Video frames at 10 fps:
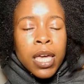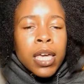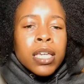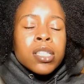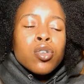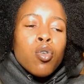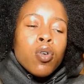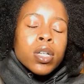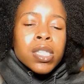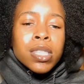he's
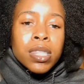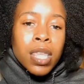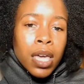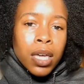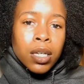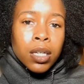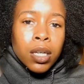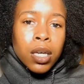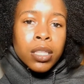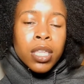going to think
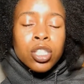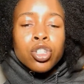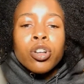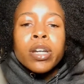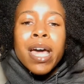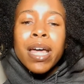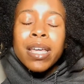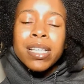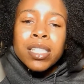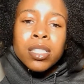that you're
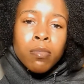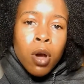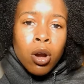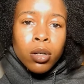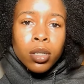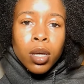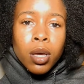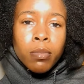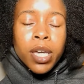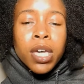not as smart
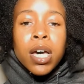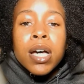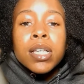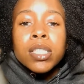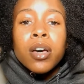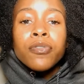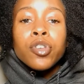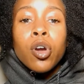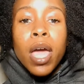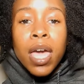because of
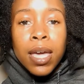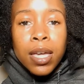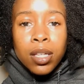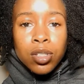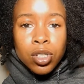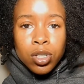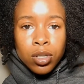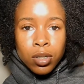your age.